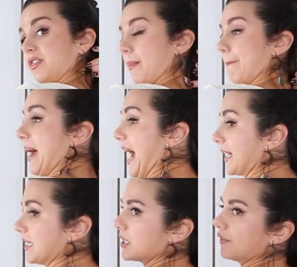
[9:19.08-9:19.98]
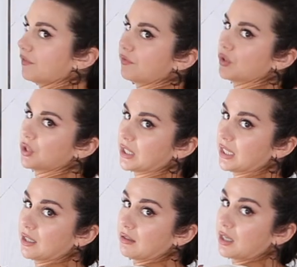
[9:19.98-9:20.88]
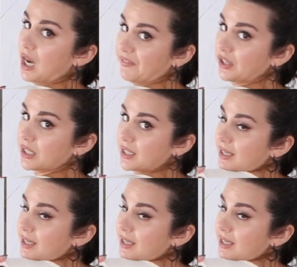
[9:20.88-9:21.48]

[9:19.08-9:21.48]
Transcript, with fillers: The back is fully covered.